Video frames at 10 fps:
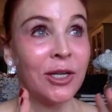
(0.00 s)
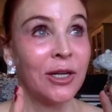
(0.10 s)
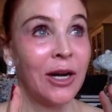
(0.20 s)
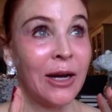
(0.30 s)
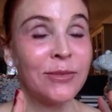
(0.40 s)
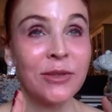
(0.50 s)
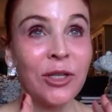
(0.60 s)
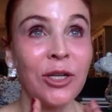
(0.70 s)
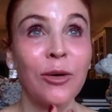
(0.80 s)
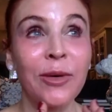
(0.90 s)
I'm, you
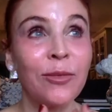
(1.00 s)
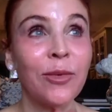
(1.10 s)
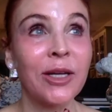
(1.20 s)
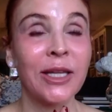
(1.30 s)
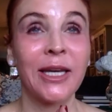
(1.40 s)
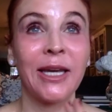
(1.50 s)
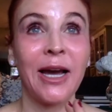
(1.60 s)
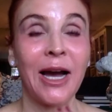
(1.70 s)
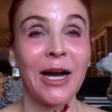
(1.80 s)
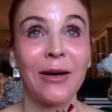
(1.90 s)
know, we really,
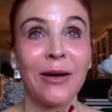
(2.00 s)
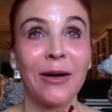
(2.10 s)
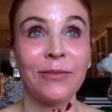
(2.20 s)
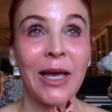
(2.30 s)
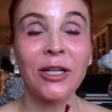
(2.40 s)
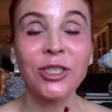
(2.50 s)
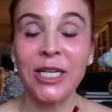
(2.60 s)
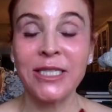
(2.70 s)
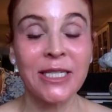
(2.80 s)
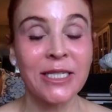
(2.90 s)

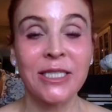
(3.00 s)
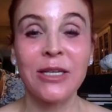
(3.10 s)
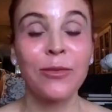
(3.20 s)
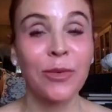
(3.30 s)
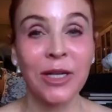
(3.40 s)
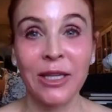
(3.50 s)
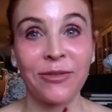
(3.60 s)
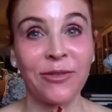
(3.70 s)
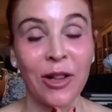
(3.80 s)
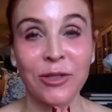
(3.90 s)
LJCSC really
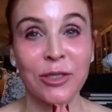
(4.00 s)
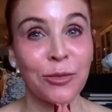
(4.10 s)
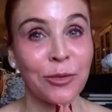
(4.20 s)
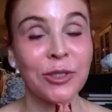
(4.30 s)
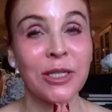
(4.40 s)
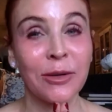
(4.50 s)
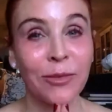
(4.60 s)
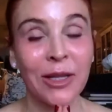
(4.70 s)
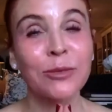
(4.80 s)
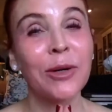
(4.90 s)
follows the rules. And
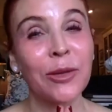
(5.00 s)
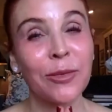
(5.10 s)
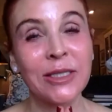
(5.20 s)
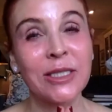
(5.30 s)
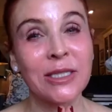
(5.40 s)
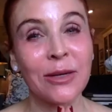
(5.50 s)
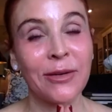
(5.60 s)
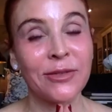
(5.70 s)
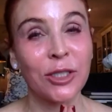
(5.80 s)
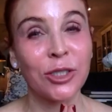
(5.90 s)
that's one of the reasons that we have
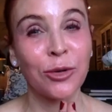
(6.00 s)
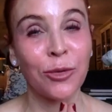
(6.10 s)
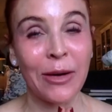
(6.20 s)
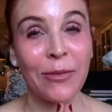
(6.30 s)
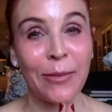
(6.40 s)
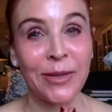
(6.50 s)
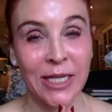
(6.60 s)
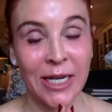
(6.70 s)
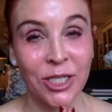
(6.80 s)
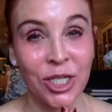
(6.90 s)
such a great
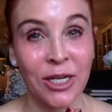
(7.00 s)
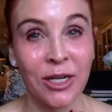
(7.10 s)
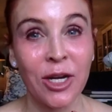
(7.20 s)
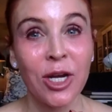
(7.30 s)
reputation.